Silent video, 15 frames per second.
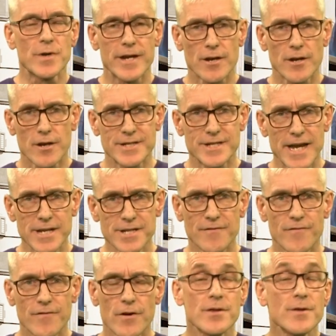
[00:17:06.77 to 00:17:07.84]
we can
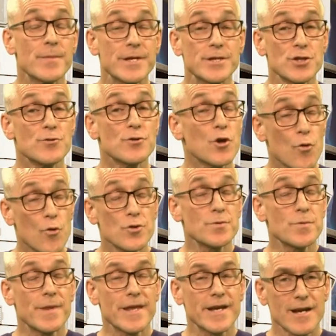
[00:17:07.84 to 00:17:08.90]
identify them in due
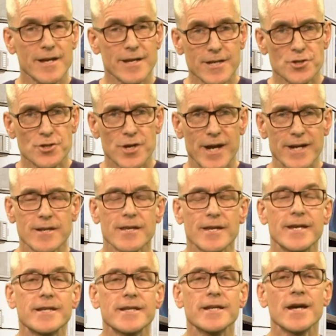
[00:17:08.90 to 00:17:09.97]
course when they click a tracked
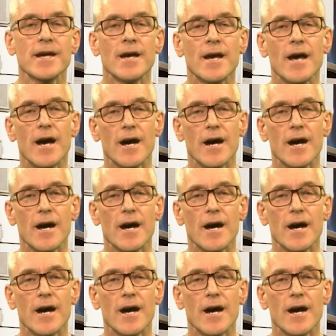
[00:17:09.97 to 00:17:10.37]
link,